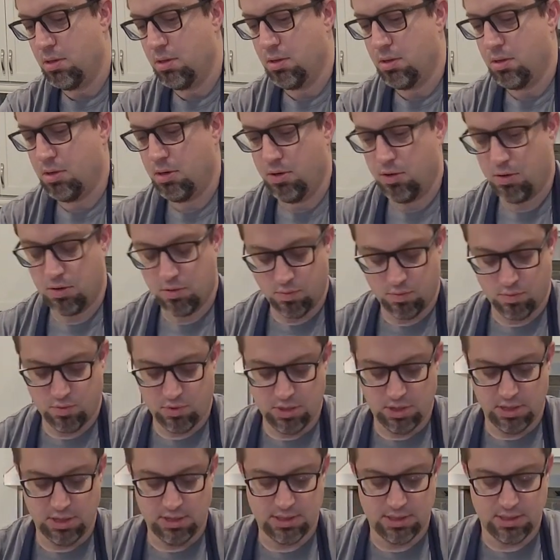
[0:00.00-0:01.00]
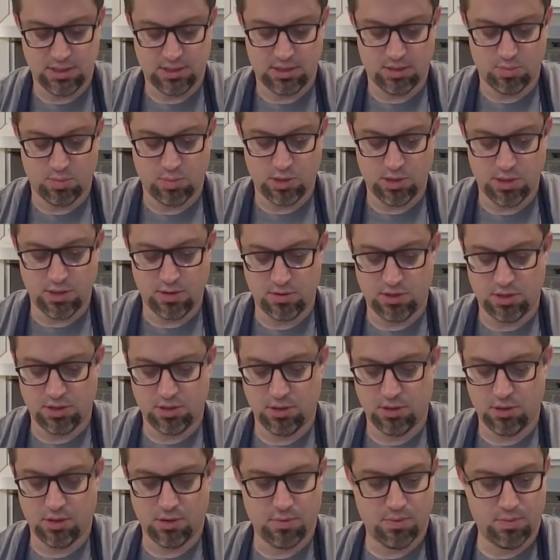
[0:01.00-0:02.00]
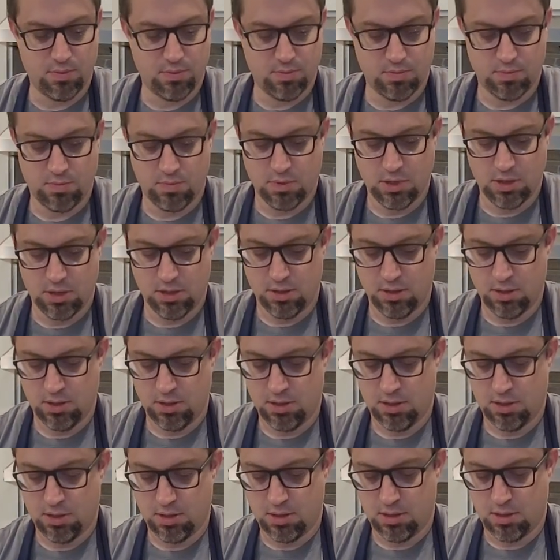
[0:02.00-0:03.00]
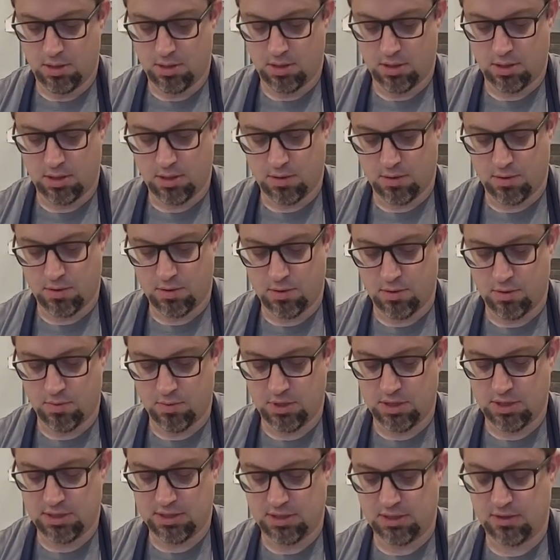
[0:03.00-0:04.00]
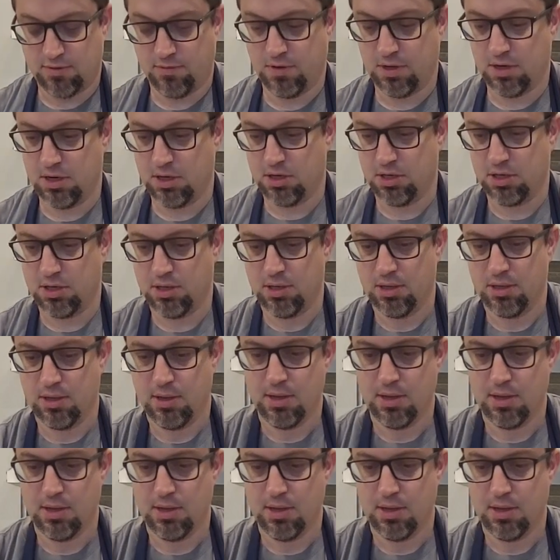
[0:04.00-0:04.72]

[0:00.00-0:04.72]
and you can really taste the brown sugar later on when this is finished.